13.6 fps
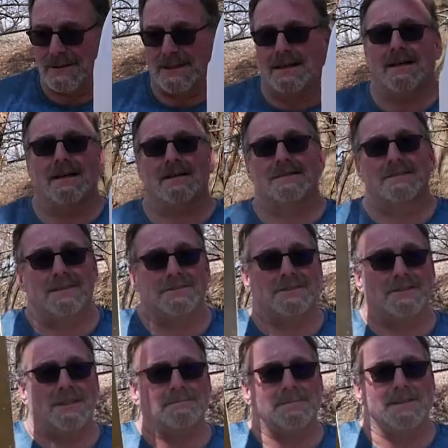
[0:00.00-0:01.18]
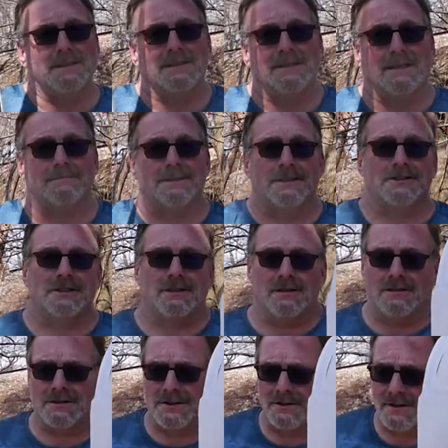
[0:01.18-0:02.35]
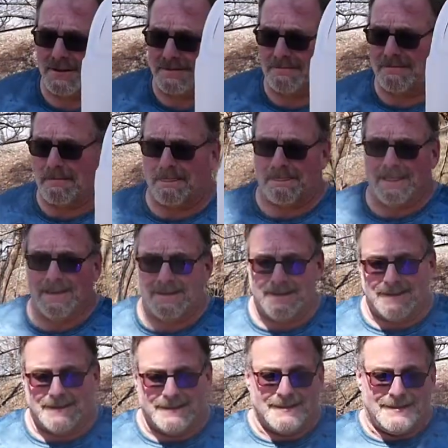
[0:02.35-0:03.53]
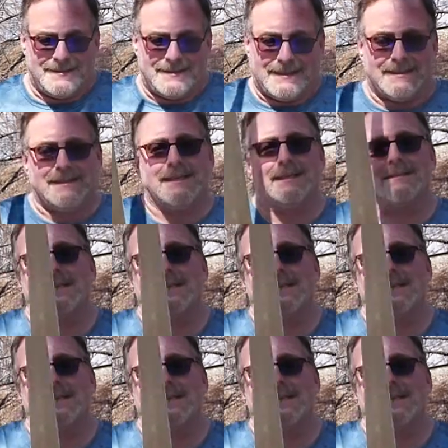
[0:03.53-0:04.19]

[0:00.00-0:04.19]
the untouched up competition longsword. And again,